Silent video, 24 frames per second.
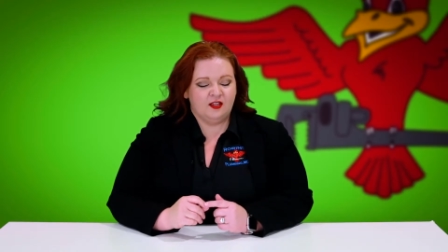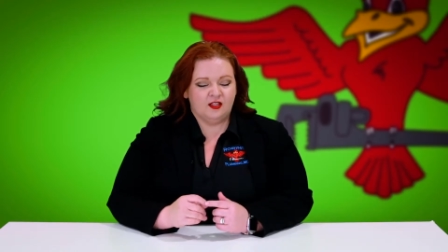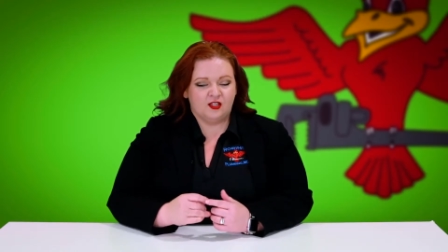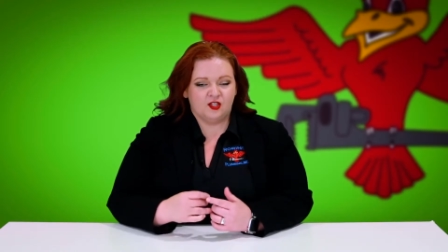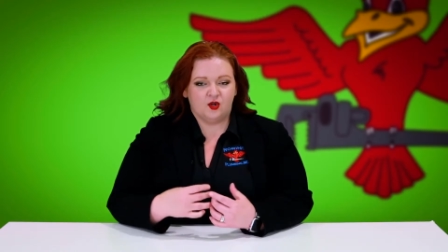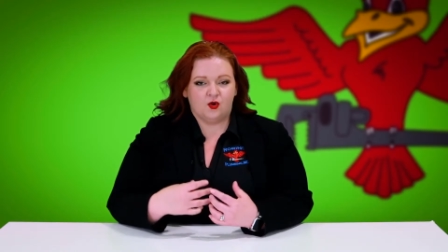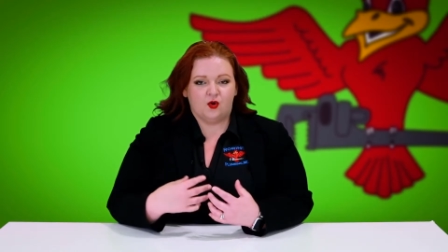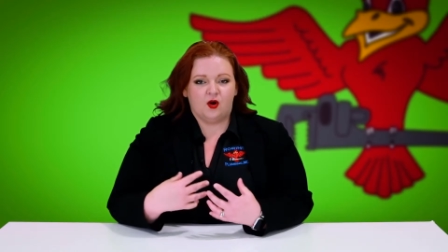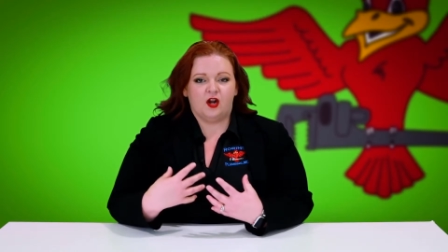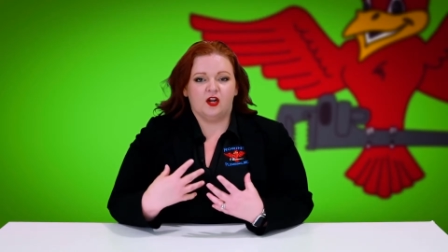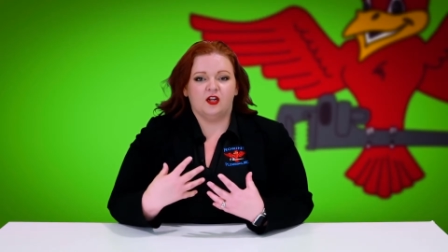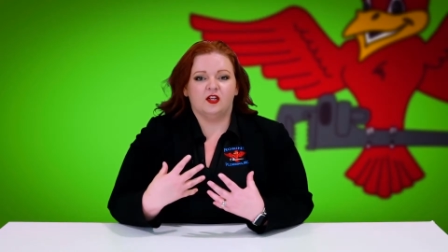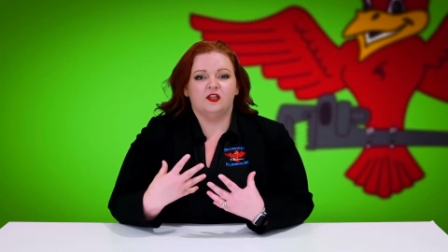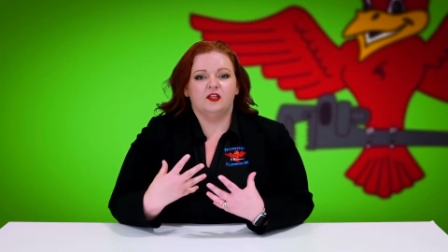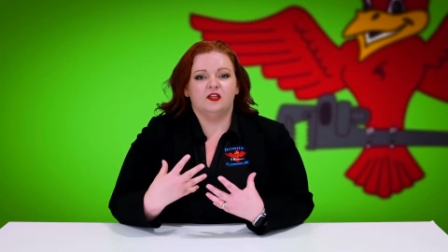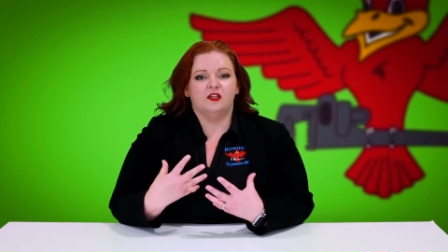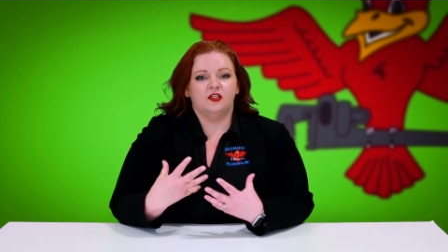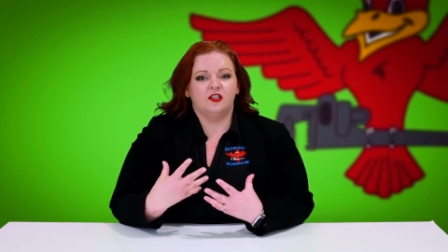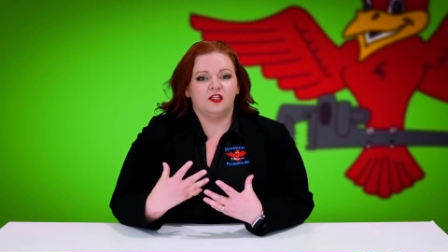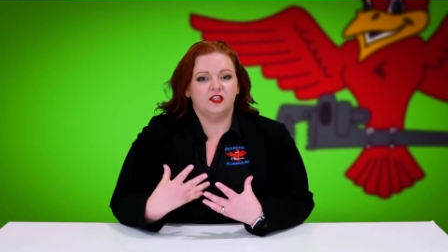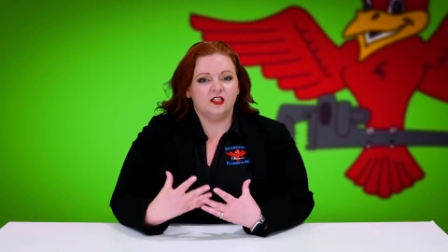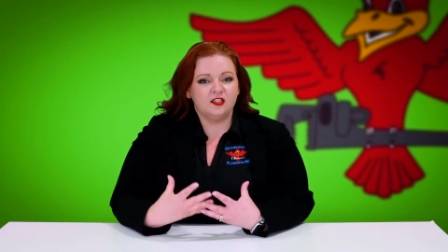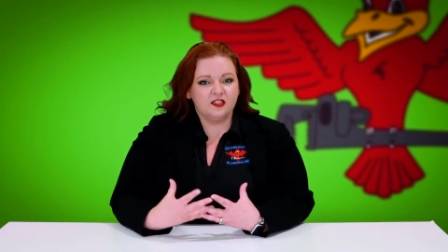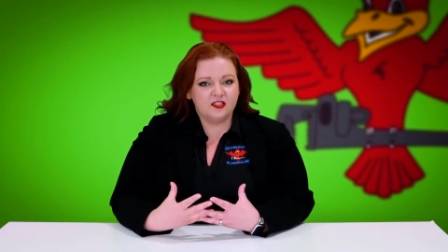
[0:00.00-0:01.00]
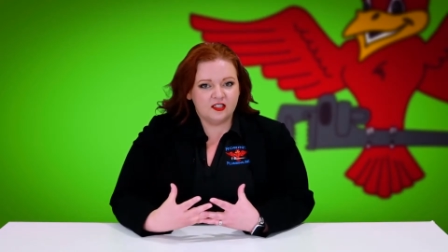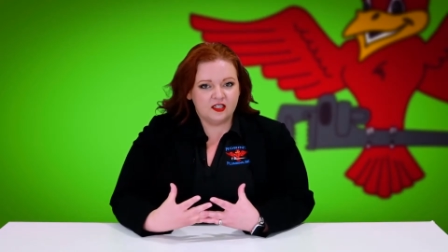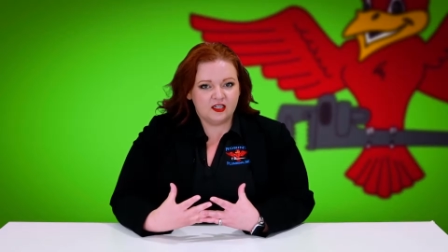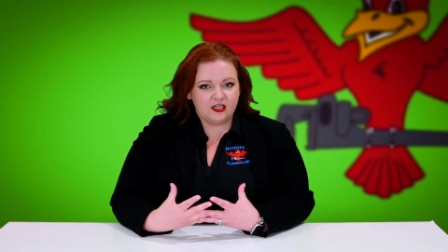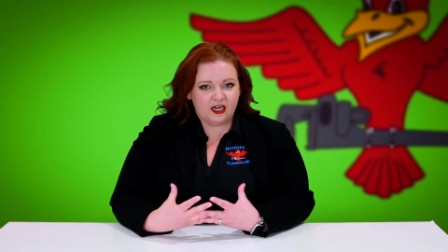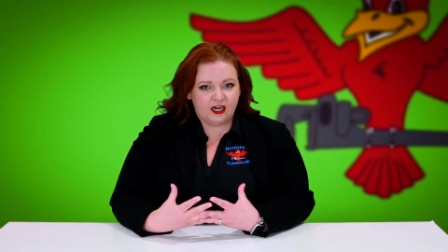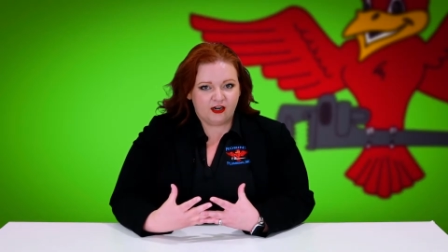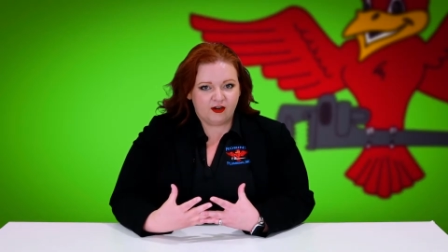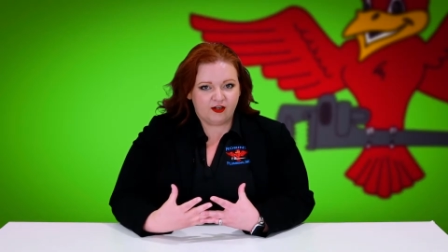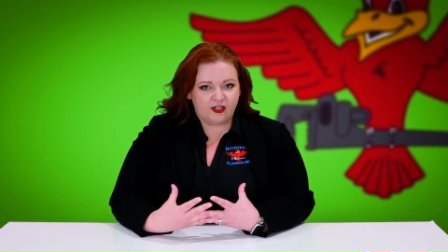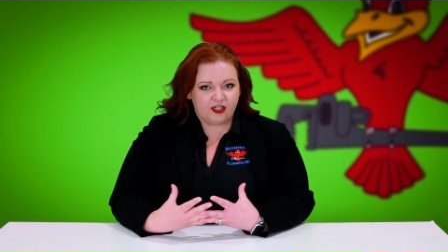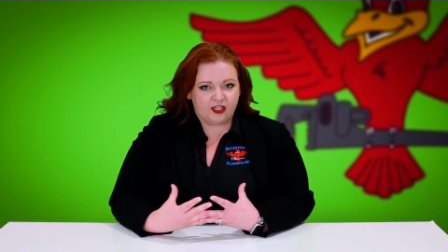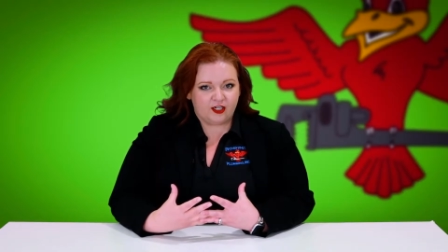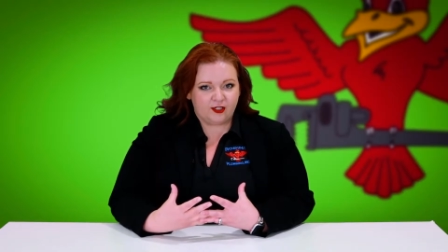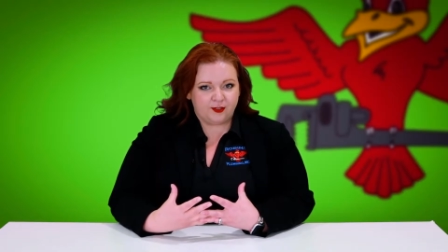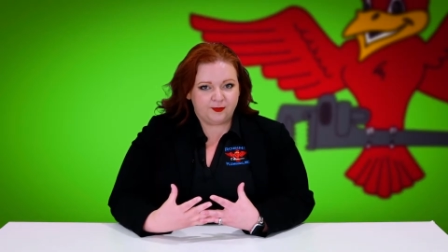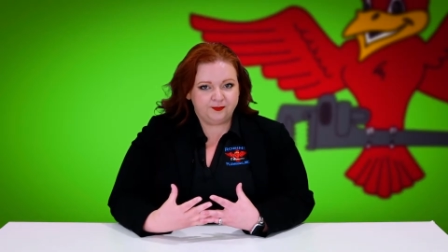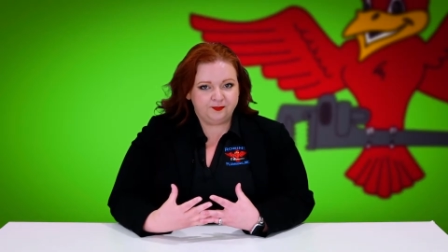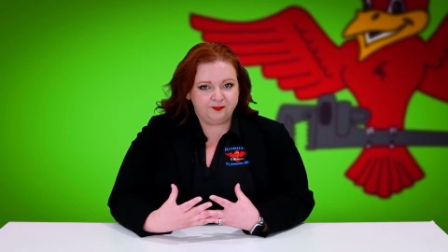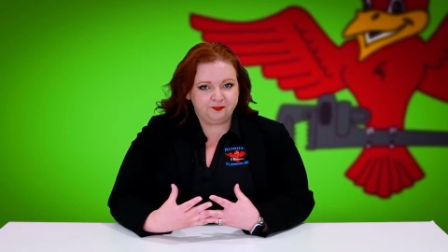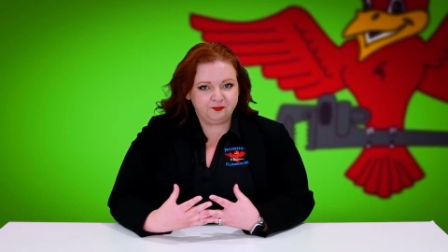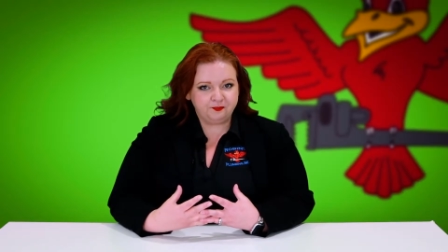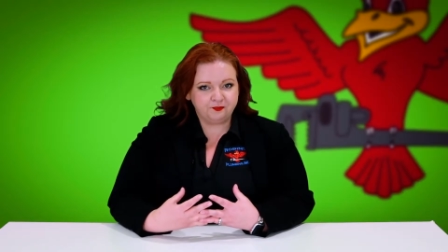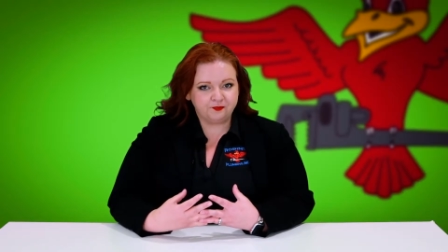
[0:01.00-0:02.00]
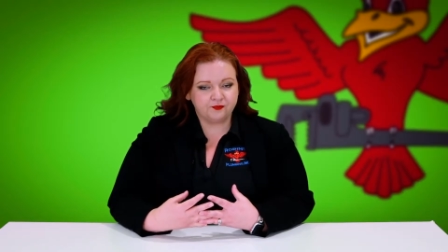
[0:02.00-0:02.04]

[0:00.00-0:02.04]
So our good scenario